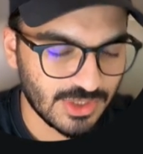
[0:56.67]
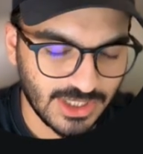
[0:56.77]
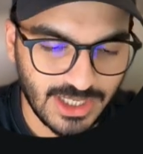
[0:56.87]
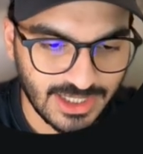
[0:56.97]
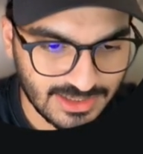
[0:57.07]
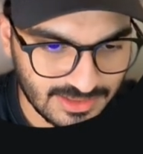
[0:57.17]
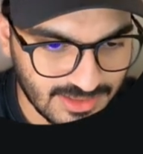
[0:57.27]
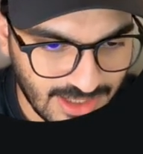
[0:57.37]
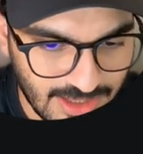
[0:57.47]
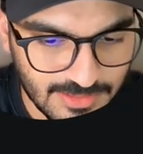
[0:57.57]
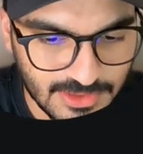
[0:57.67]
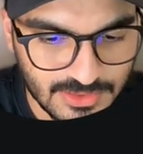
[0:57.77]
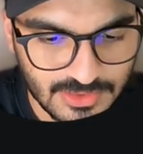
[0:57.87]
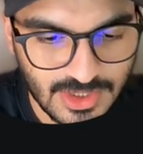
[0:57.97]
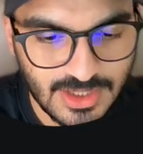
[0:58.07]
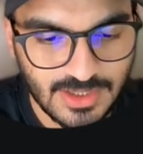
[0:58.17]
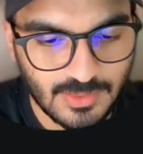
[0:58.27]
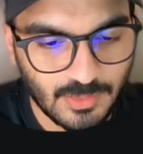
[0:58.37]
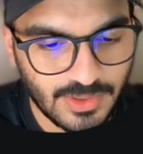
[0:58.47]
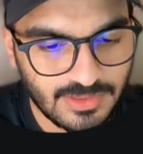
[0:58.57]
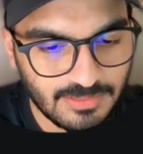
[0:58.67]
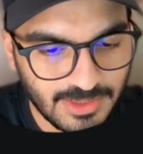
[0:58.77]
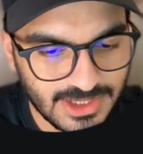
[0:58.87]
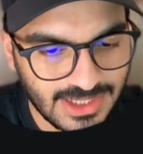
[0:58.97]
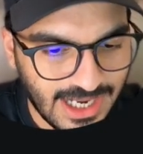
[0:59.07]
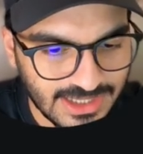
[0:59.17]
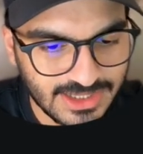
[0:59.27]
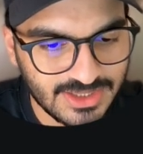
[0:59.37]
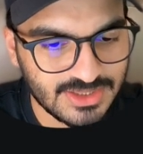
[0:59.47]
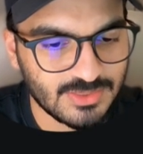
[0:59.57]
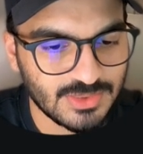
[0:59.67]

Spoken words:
Like I can help you with better ad creatives